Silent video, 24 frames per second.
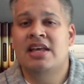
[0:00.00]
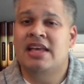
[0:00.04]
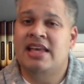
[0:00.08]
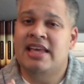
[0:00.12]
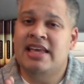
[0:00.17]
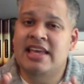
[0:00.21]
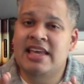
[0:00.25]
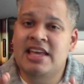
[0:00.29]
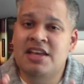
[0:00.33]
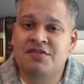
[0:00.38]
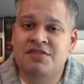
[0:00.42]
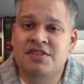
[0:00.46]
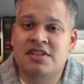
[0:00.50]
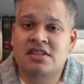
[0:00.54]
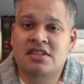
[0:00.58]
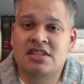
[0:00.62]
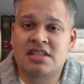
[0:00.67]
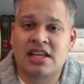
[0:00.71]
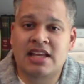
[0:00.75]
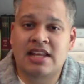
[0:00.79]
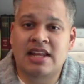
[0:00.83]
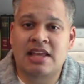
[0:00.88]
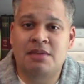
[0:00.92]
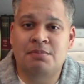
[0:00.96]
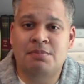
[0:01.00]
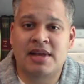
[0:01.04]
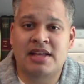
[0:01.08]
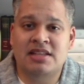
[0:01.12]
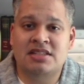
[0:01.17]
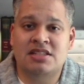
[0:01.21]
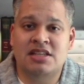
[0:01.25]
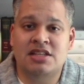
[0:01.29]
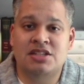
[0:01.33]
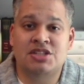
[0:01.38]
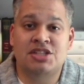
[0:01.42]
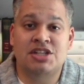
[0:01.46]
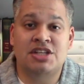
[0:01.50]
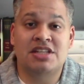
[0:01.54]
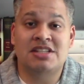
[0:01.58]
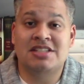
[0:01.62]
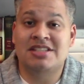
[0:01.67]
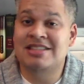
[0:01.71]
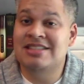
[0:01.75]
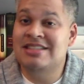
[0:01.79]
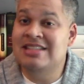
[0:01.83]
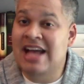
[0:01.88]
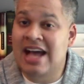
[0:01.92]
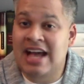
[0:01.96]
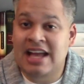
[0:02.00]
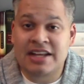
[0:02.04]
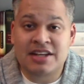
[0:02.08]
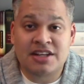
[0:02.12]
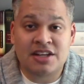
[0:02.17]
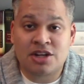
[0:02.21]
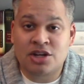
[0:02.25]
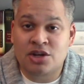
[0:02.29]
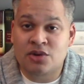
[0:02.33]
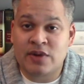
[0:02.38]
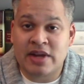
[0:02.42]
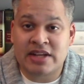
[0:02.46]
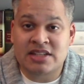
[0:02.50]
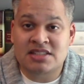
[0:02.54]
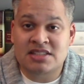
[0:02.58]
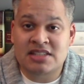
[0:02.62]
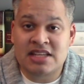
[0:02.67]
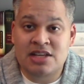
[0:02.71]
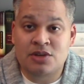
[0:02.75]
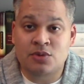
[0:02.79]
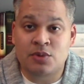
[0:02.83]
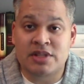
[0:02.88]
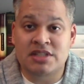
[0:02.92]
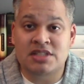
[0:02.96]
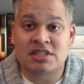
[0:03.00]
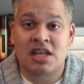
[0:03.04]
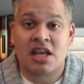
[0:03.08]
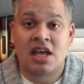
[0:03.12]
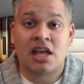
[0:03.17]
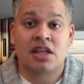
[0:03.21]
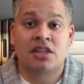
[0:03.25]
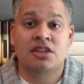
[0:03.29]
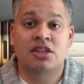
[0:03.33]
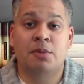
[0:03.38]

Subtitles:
If the DNA message is not in the correct sequence,